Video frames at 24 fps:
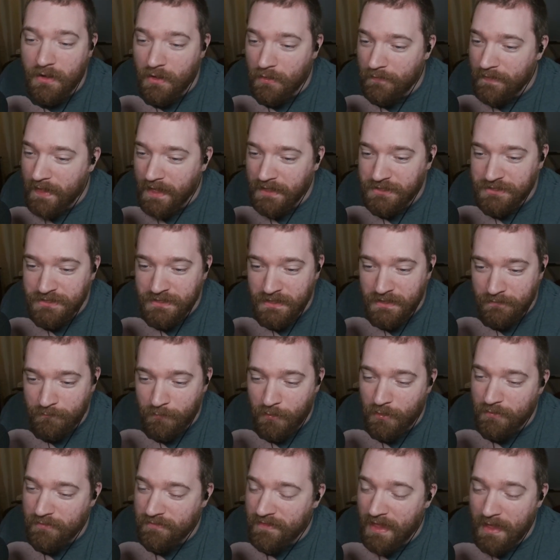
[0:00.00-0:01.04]
known that shit,
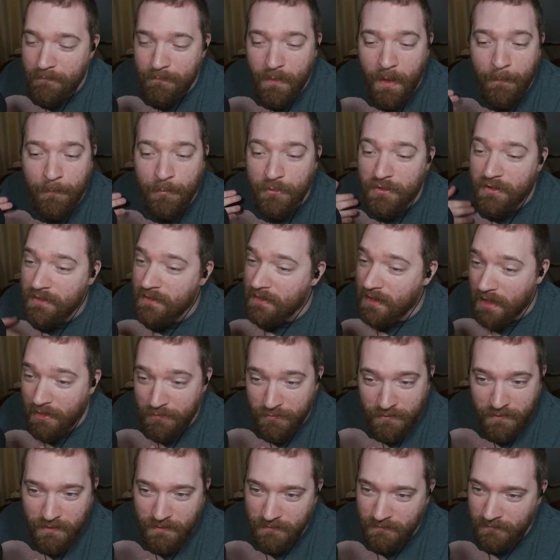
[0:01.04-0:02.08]
bro. It's K-pop or
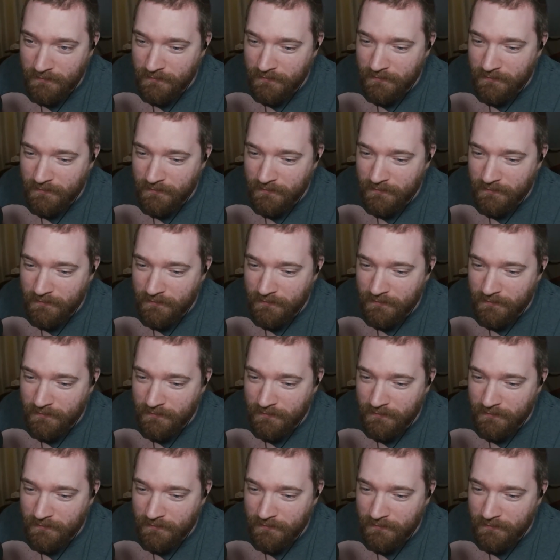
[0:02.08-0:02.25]
nothing.